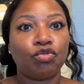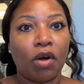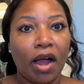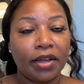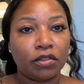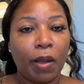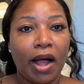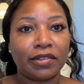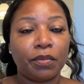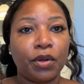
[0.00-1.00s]
dry as
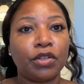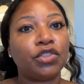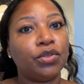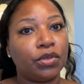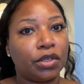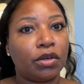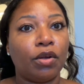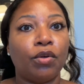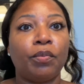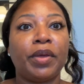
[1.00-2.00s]
possible until you can get
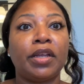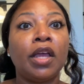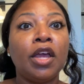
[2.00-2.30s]
home and